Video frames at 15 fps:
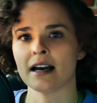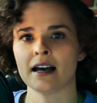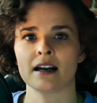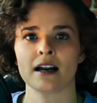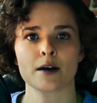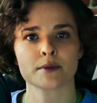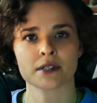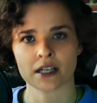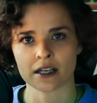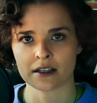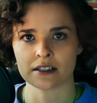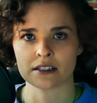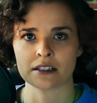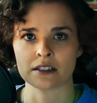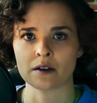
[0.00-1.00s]
and I'm an
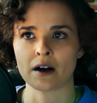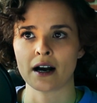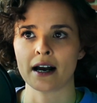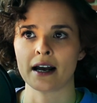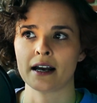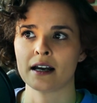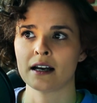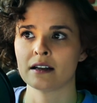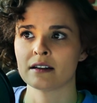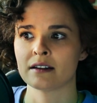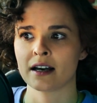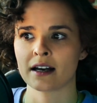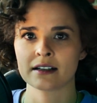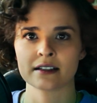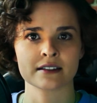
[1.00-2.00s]
Aries, you know,
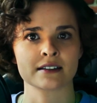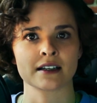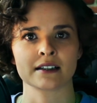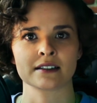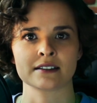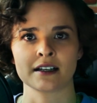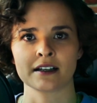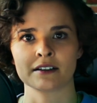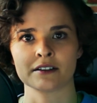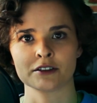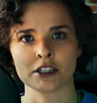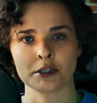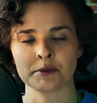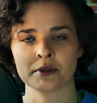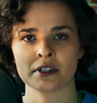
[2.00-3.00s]
that is sextile
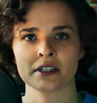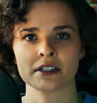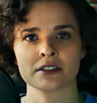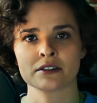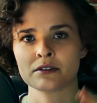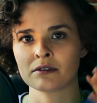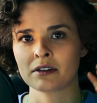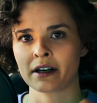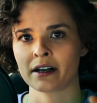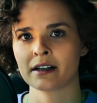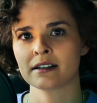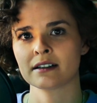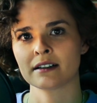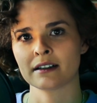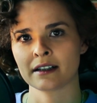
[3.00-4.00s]
Gemini, so
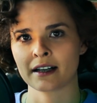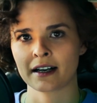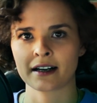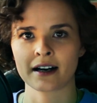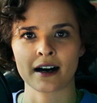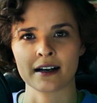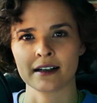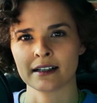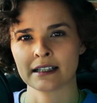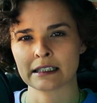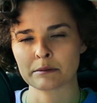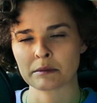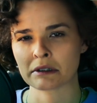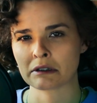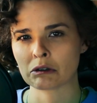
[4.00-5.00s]
that, like, I kind of get
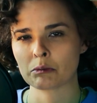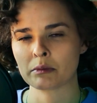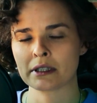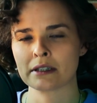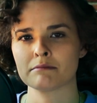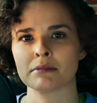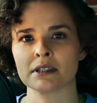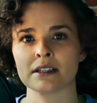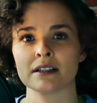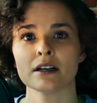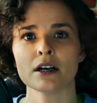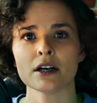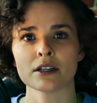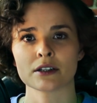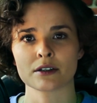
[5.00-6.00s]
them a little bit. But
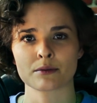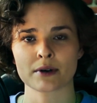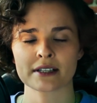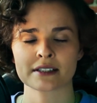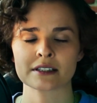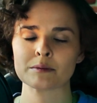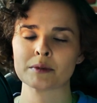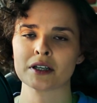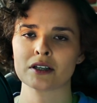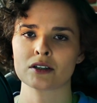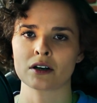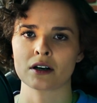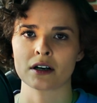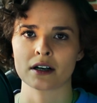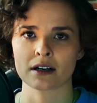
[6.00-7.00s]
the rest of my
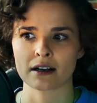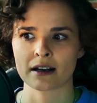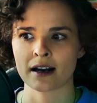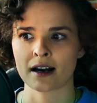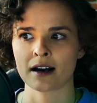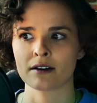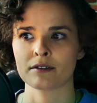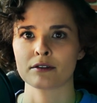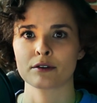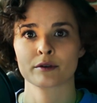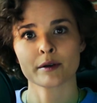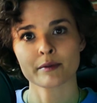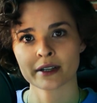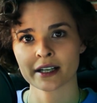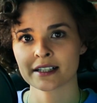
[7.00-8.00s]
chart, I have
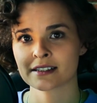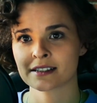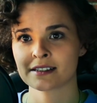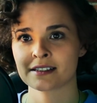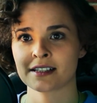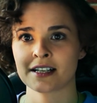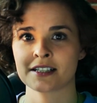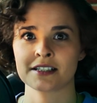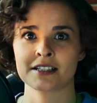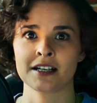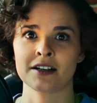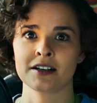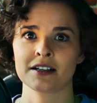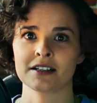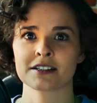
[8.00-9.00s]
3 planets in
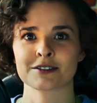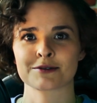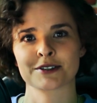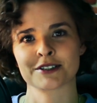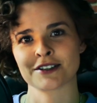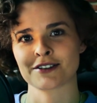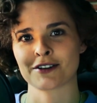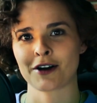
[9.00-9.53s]
Sagittarius, which is